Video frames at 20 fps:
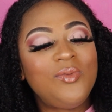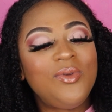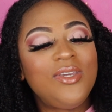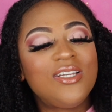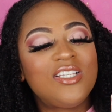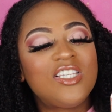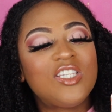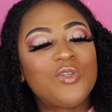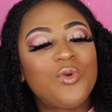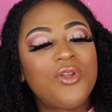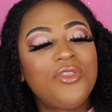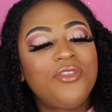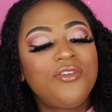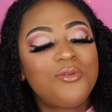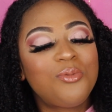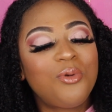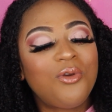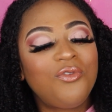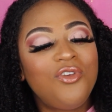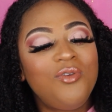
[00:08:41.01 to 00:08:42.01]
because it's one of
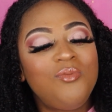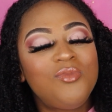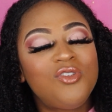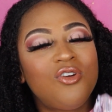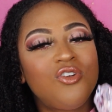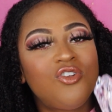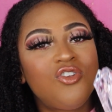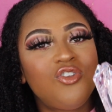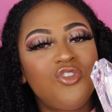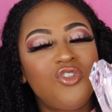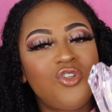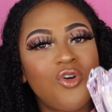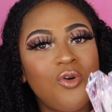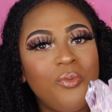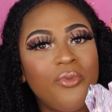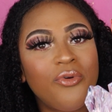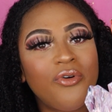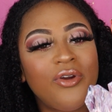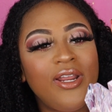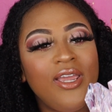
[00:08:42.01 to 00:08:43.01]
those perfumes that are just so
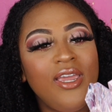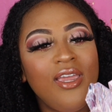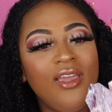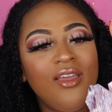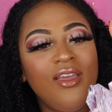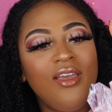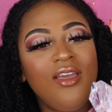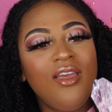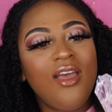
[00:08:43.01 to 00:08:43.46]
pretty